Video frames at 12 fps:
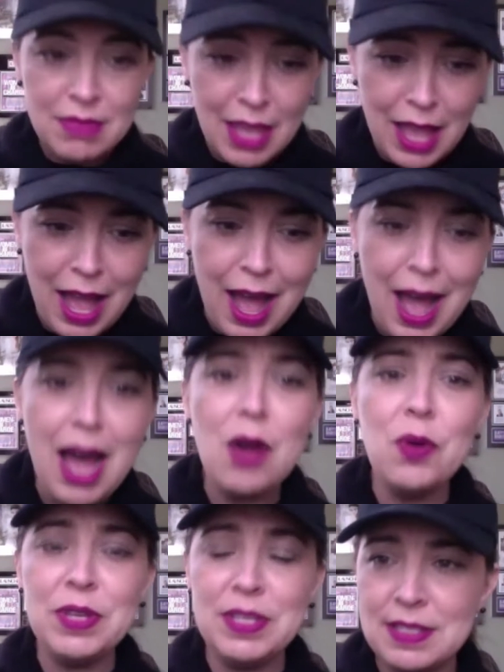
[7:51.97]

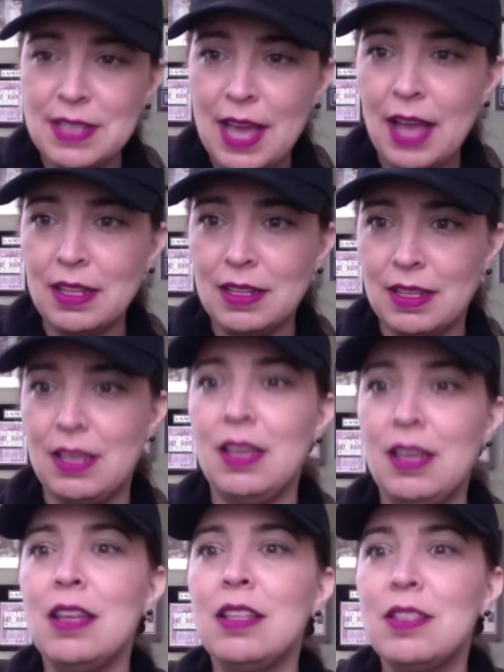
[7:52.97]
how exactly
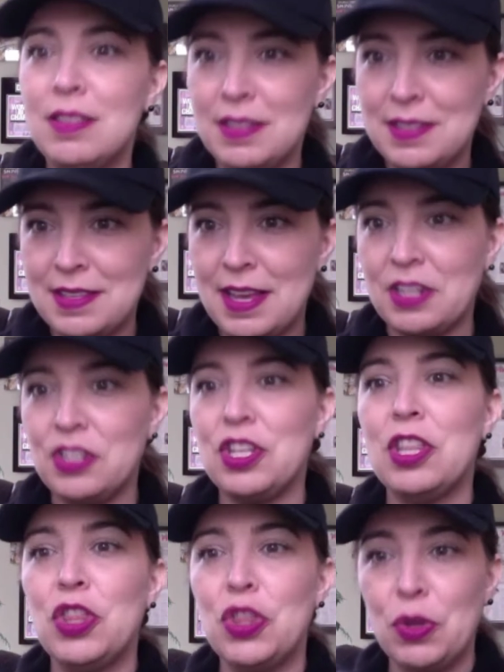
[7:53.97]
to
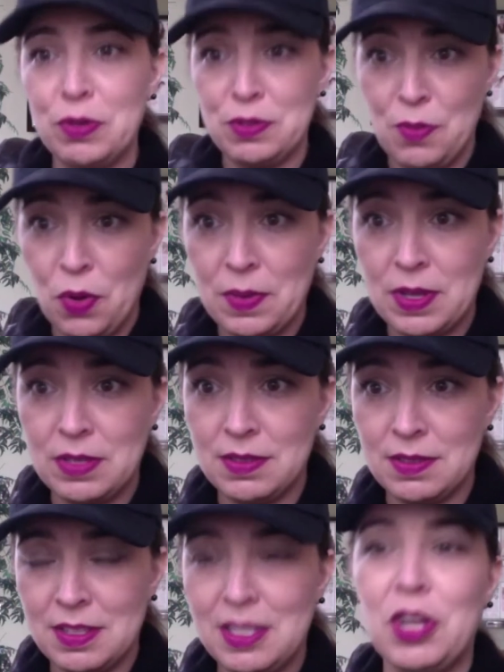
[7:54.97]
section those
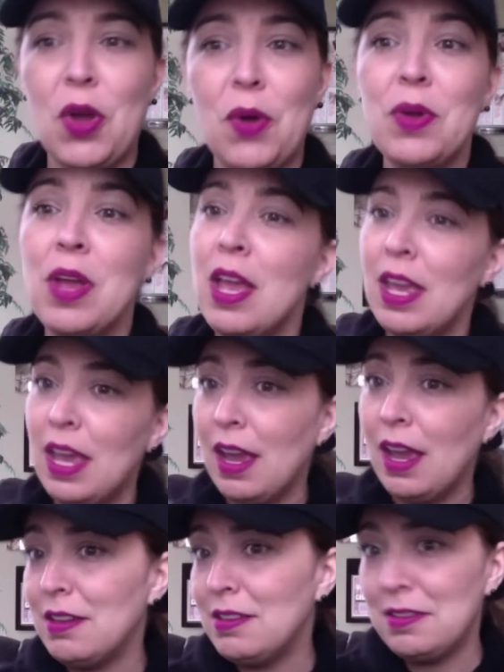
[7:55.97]
moments,
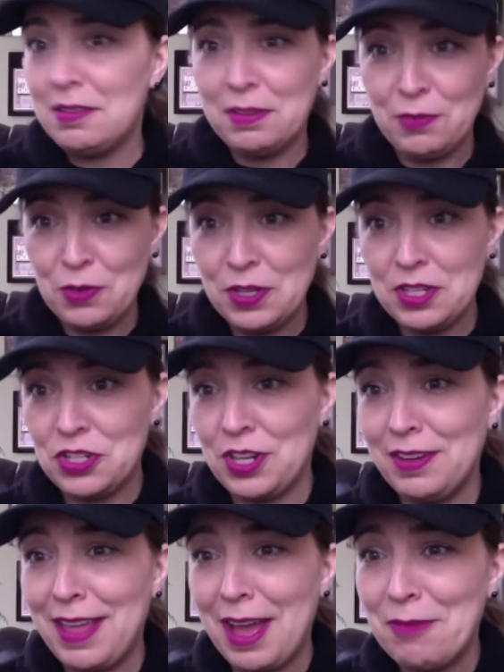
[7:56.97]
and if you could
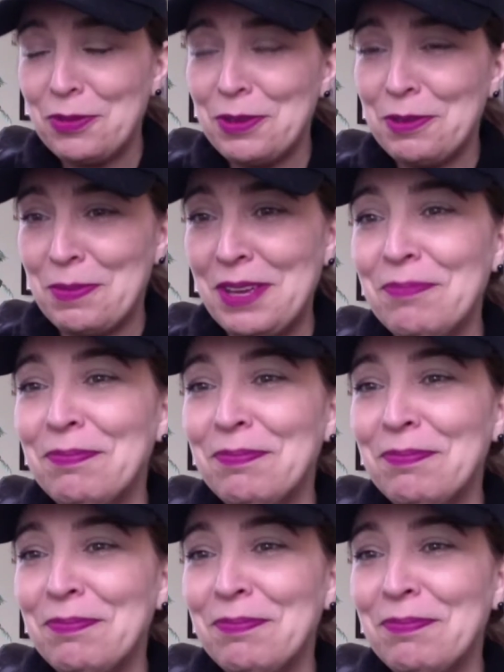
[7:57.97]
share that with me.